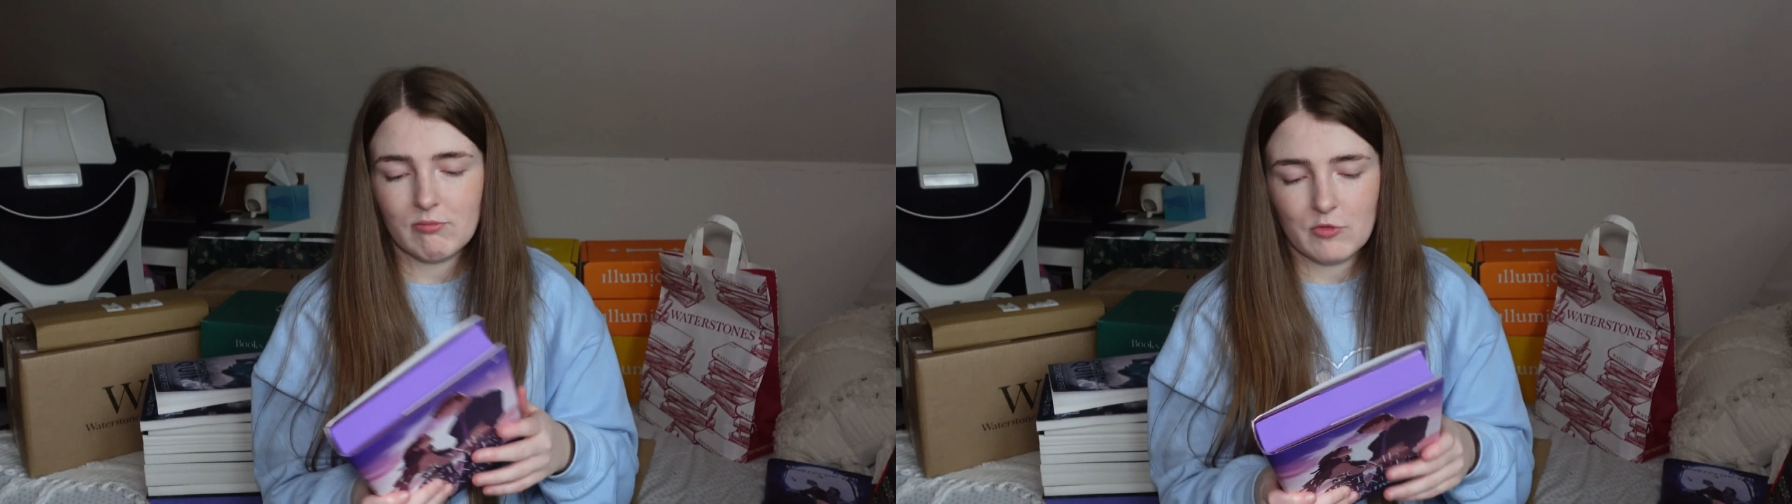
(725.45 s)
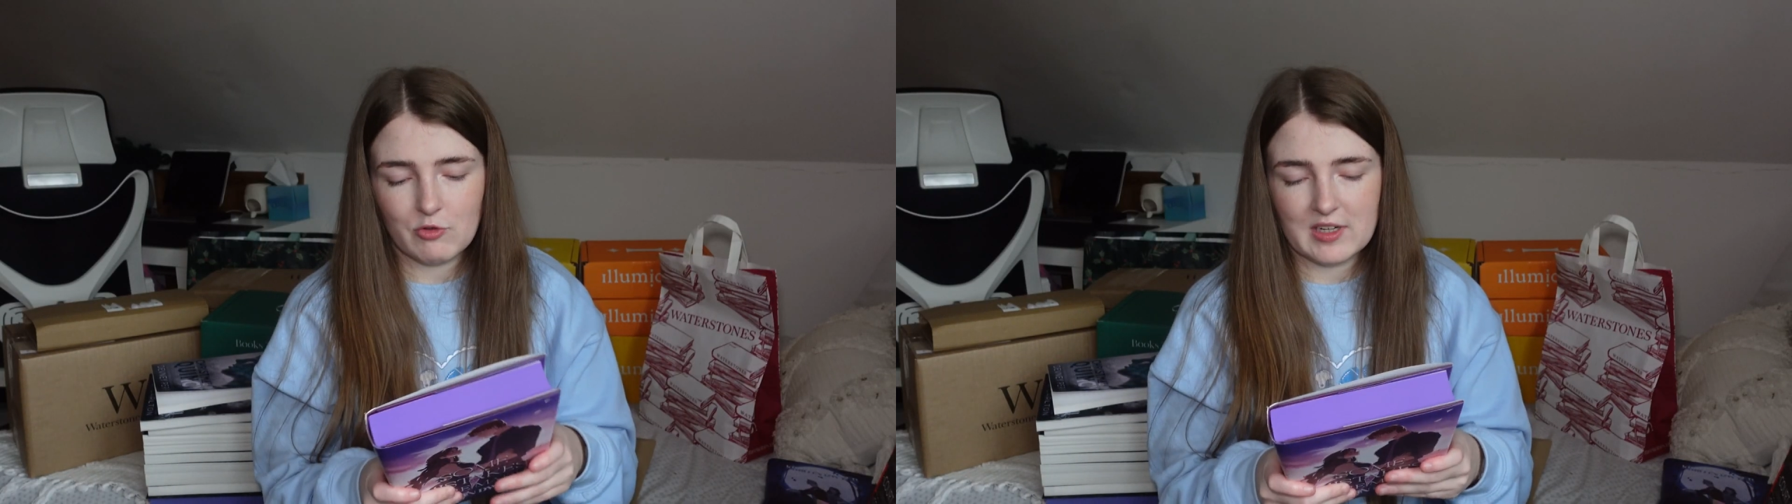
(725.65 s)

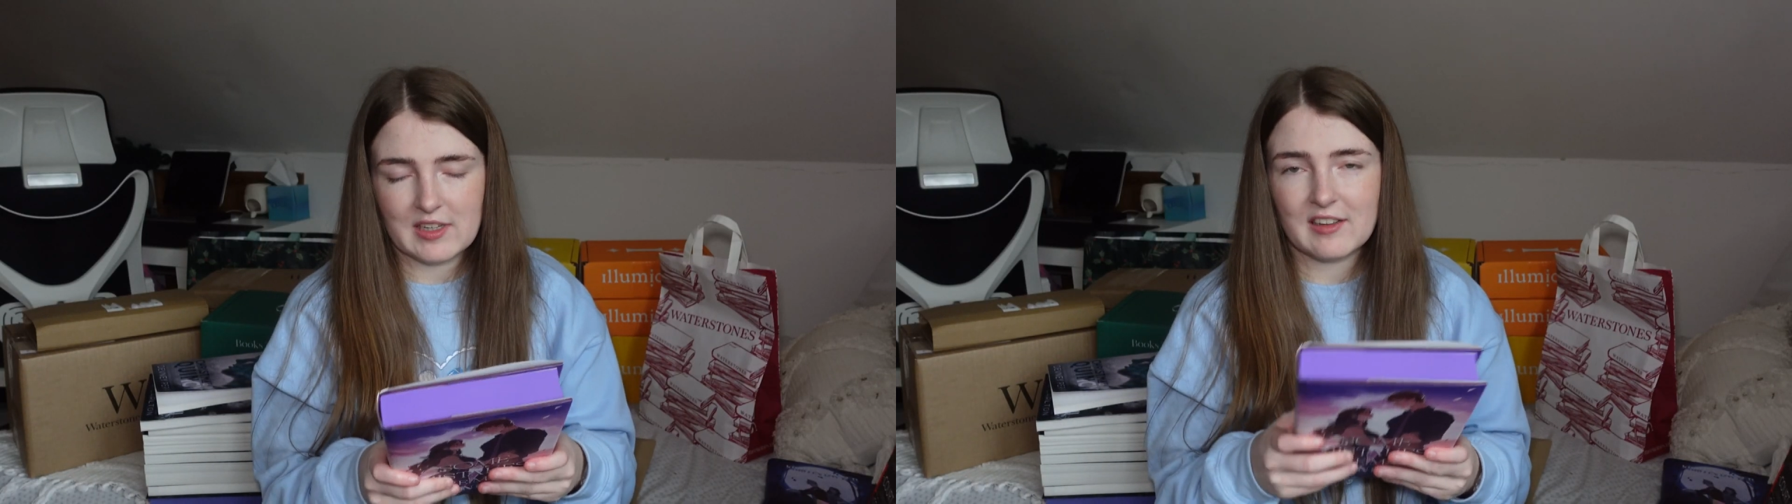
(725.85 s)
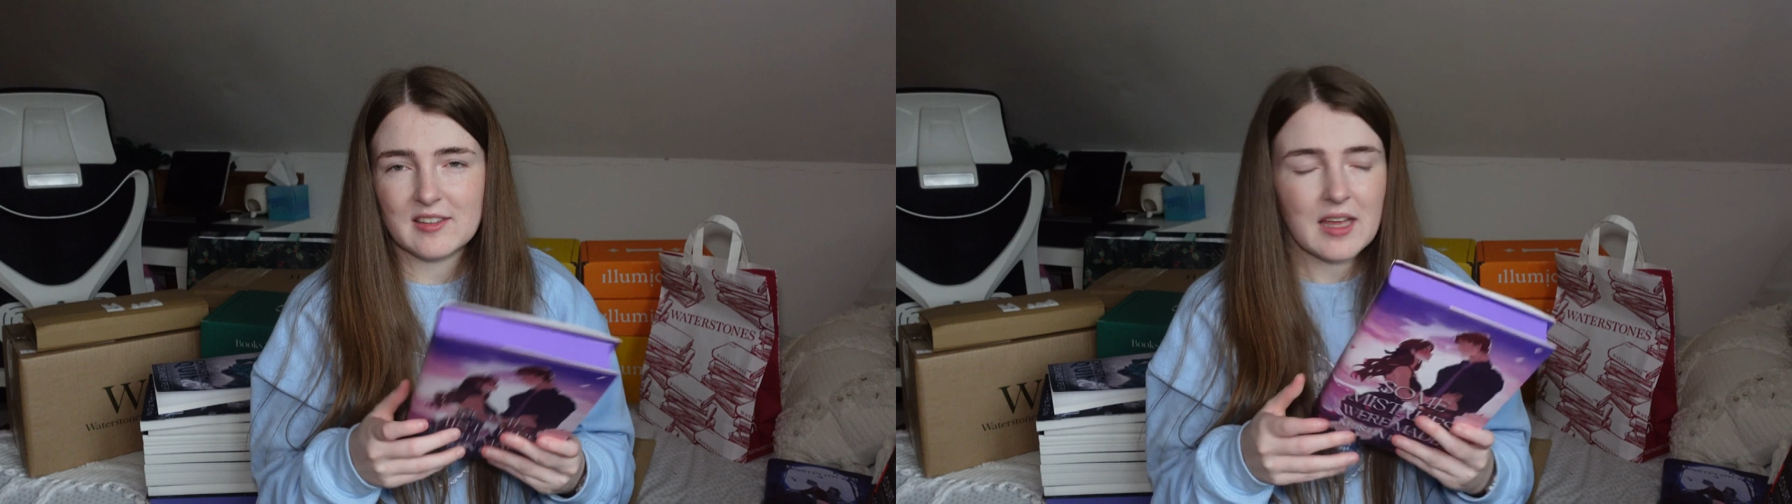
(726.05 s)
to read
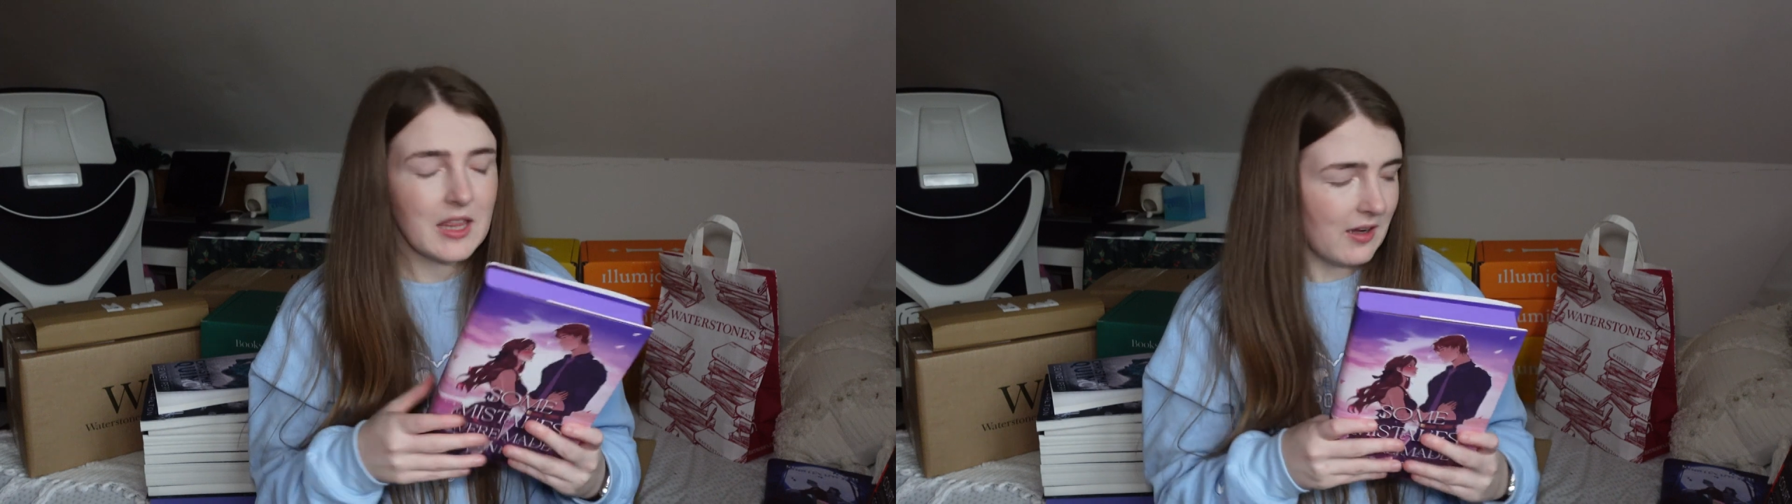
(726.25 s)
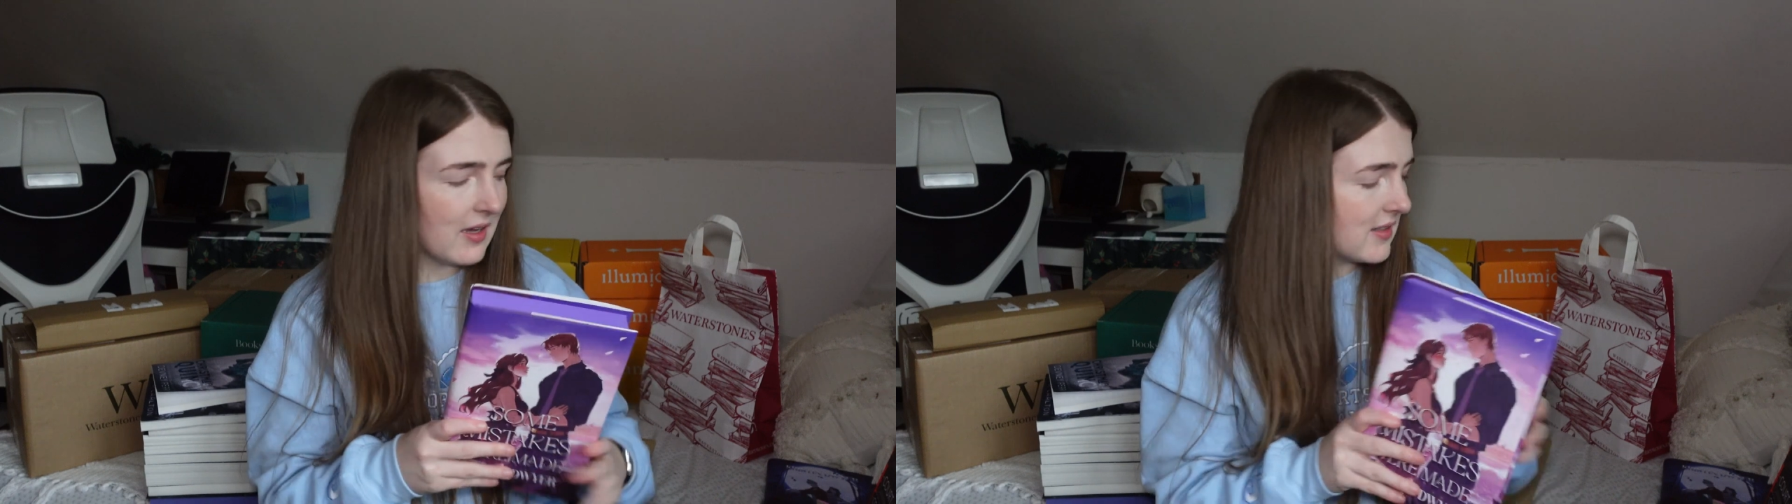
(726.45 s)
it, because I
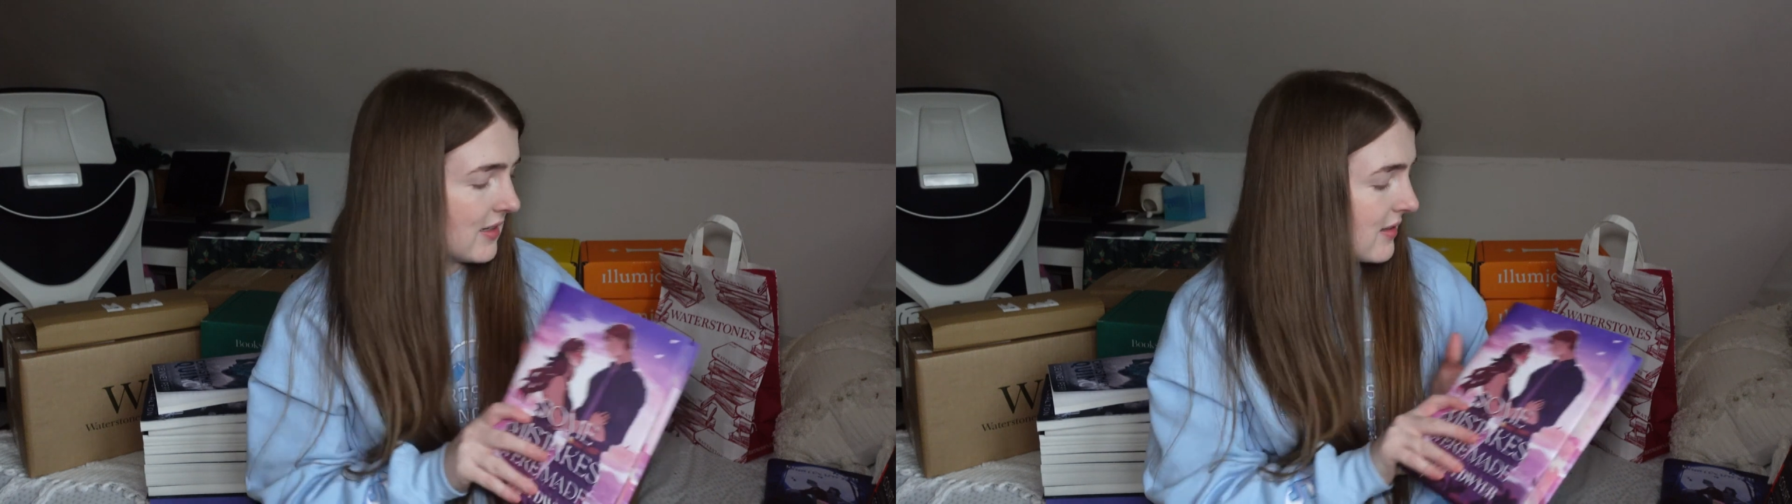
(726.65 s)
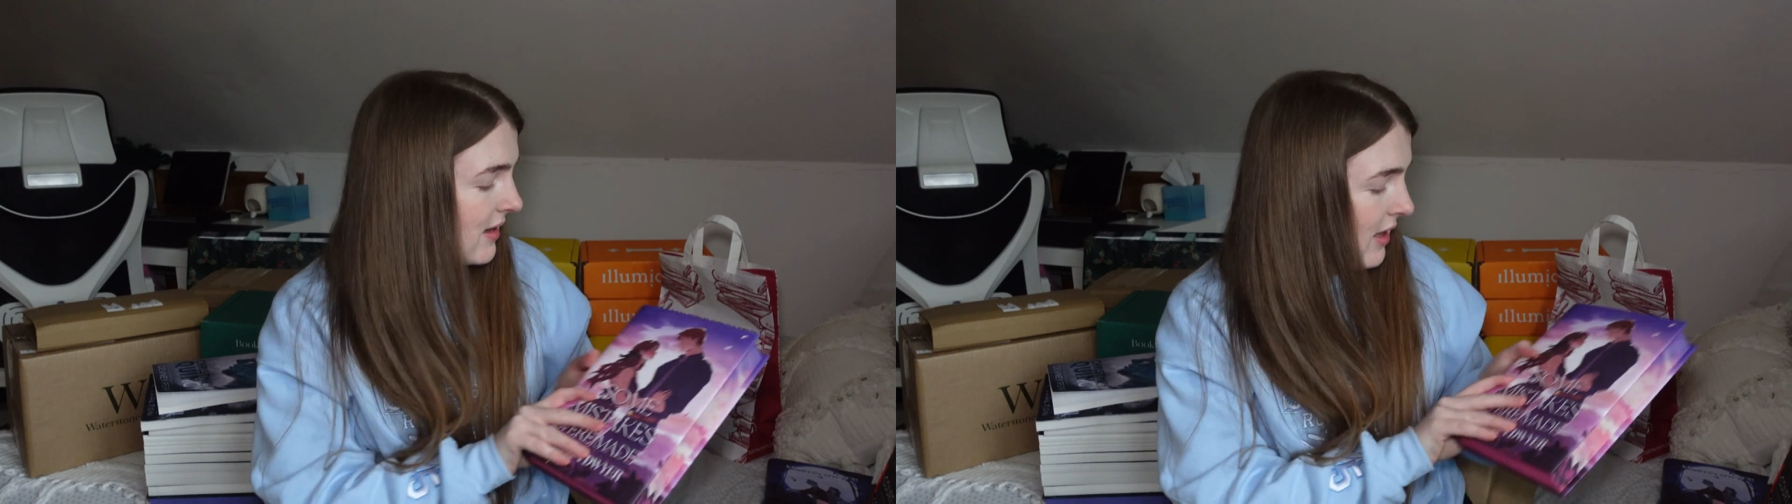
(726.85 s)
think
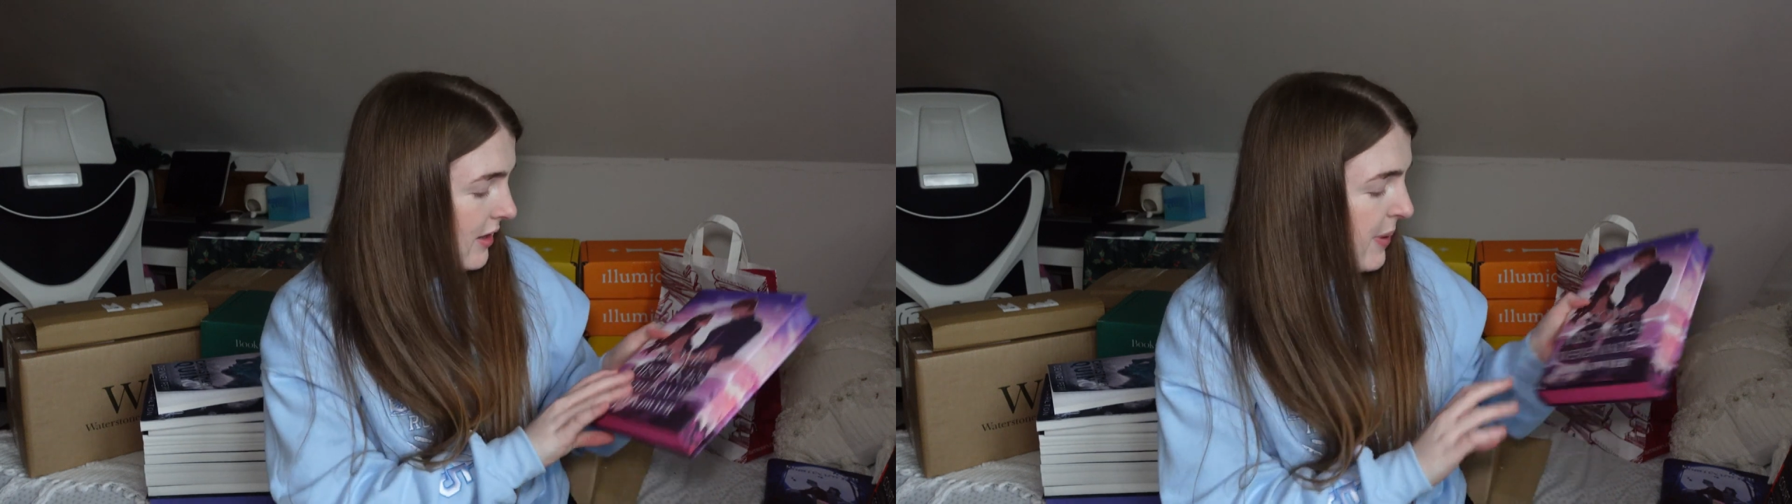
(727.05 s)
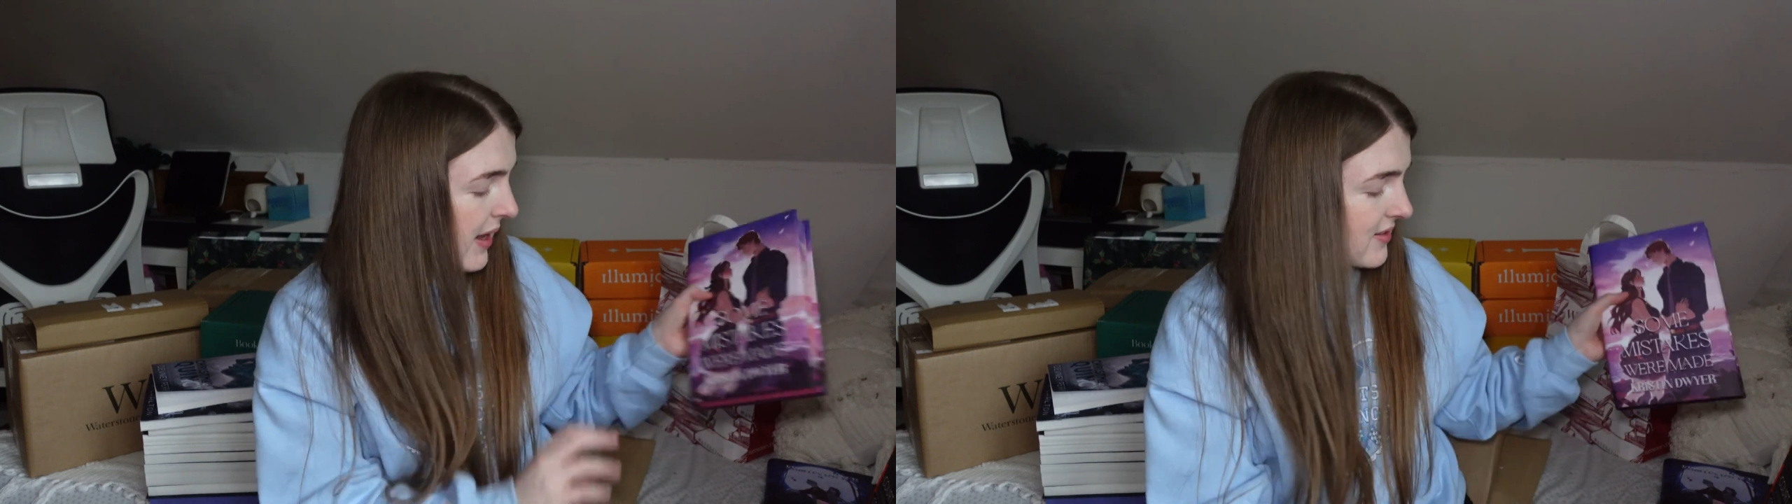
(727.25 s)

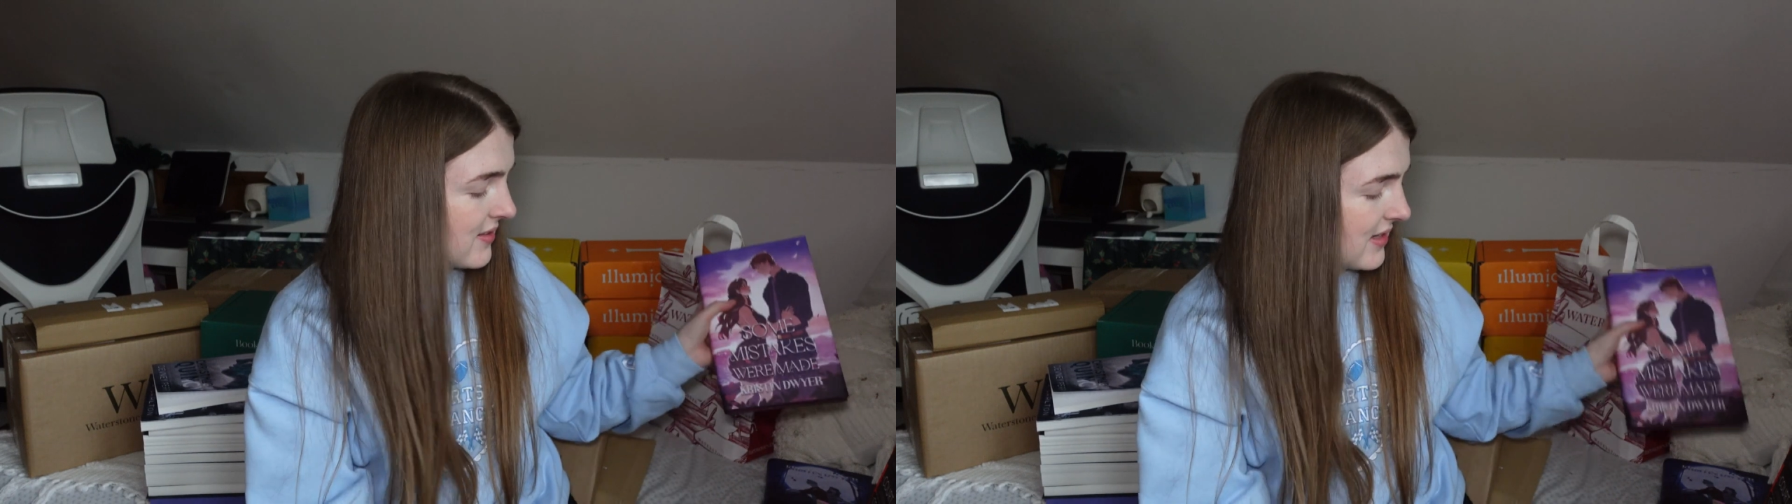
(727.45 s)
the person